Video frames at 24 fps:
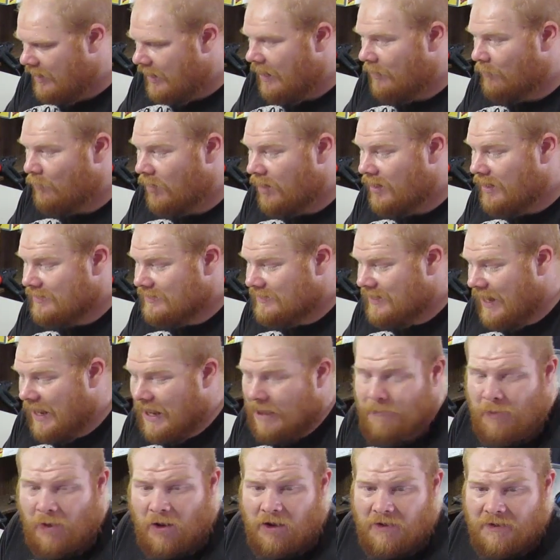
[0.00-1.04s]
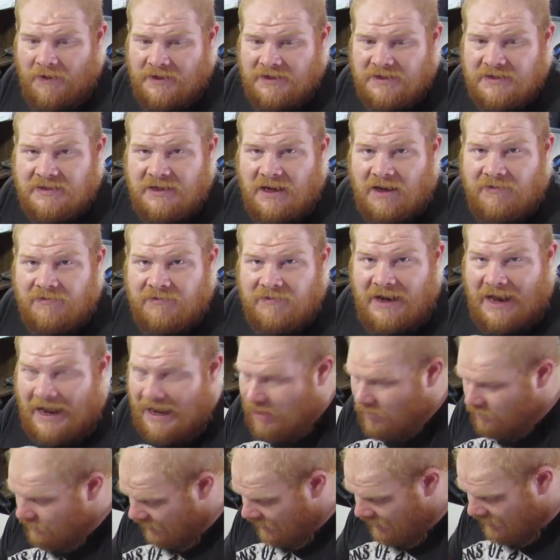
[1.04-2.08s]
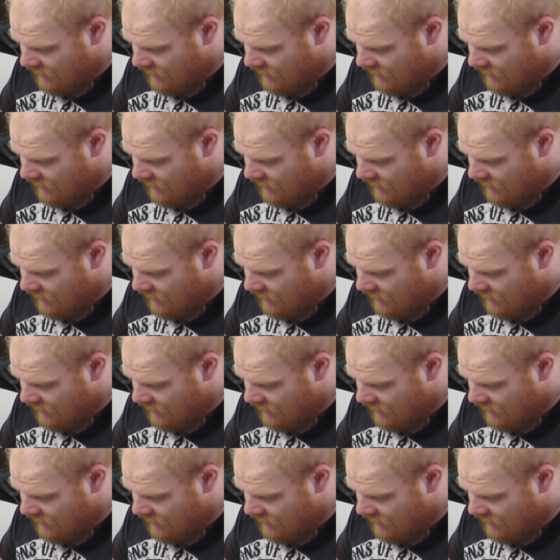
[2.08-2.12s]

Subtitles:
And we're going to tape all this stuff down